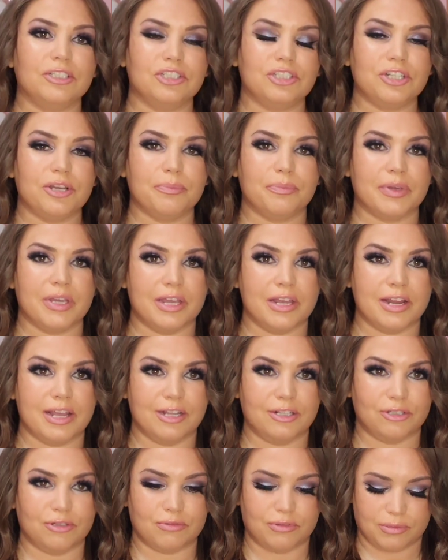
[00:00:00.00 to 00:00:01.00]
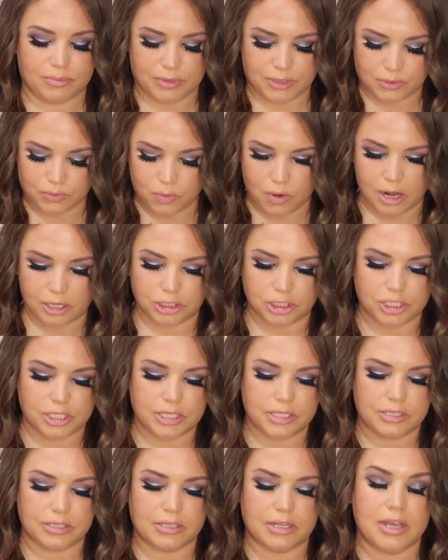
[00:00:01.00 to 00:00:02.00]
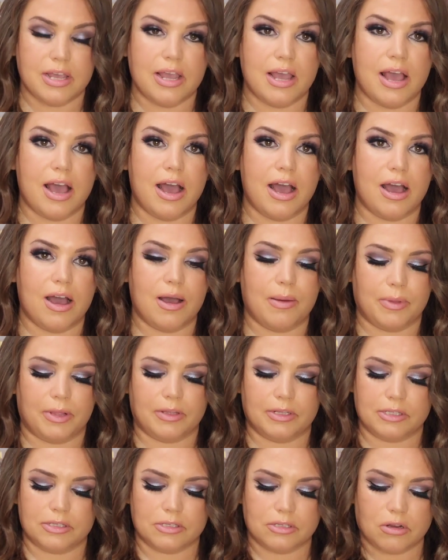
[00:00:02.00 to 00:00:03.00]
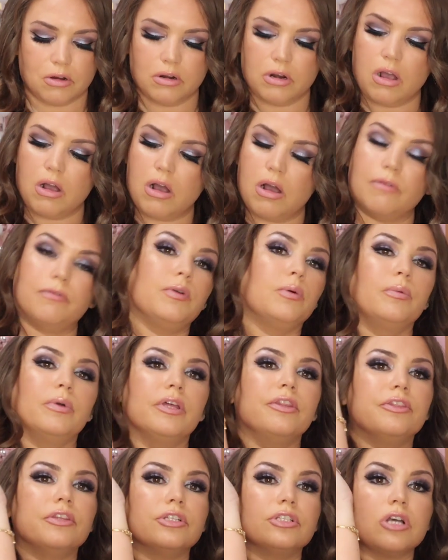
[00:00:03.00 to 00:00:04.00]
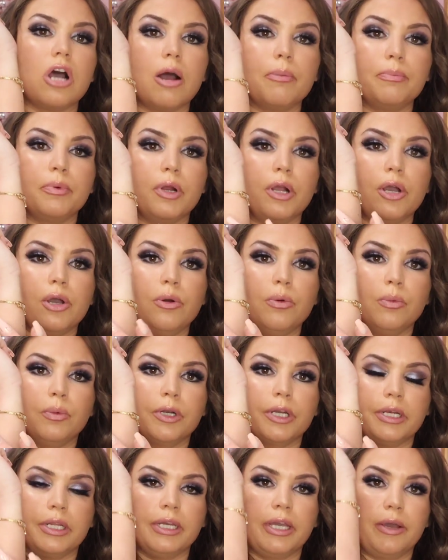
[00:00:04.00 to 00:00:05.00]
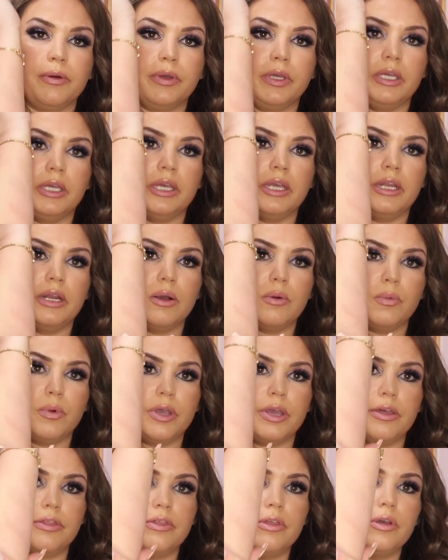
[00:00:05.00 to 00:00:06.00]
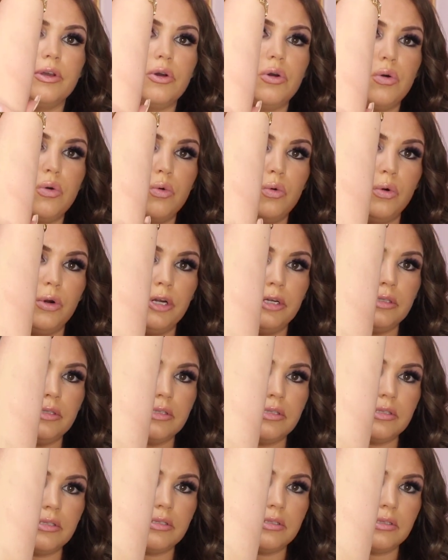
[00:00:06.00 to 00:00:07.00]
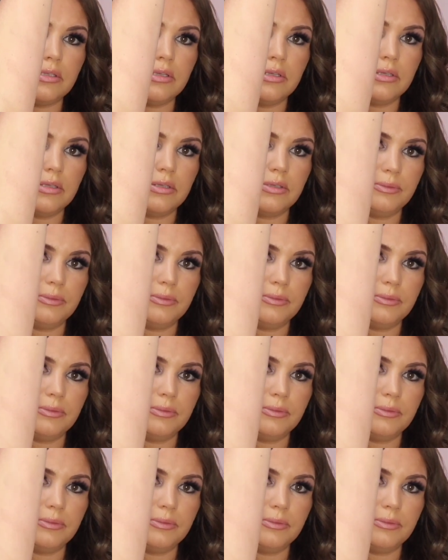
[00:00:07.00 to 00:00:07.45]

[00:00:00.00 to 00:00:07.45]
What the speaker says: Let's jump in and do some swatches. Let's start off with the top row. We're going to go in with Quartz